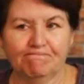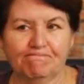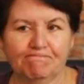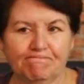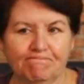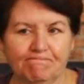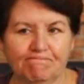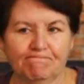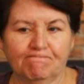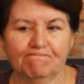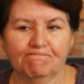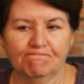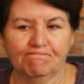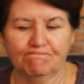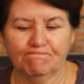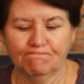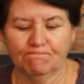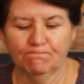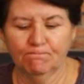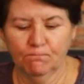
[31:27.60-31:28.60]

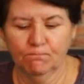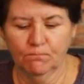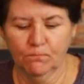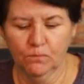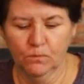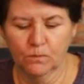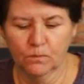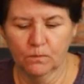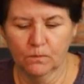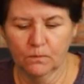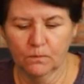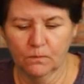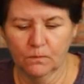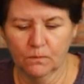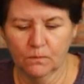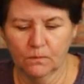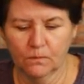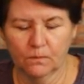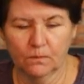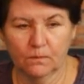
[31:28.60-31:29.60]

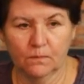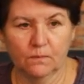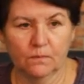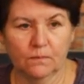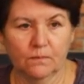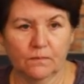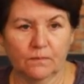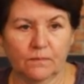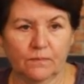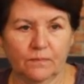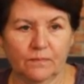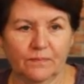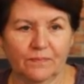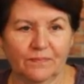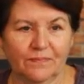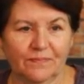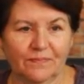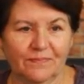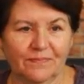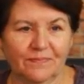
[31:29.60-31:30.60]

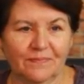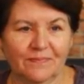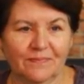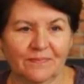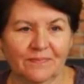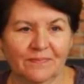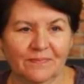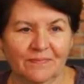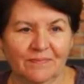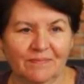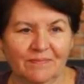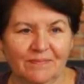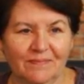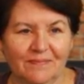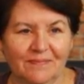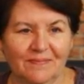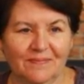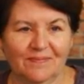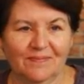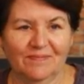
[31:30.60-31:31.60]

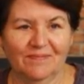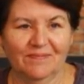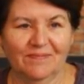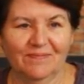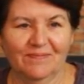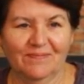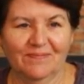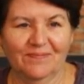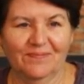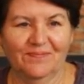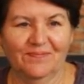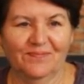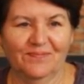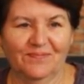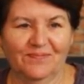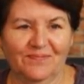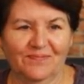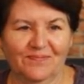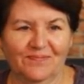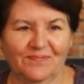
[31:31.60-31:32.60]

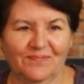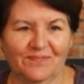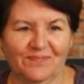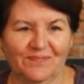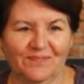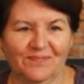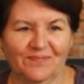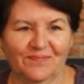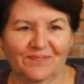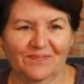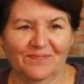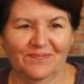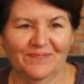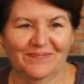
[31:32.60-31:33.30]
No words are spoken by the person on screen.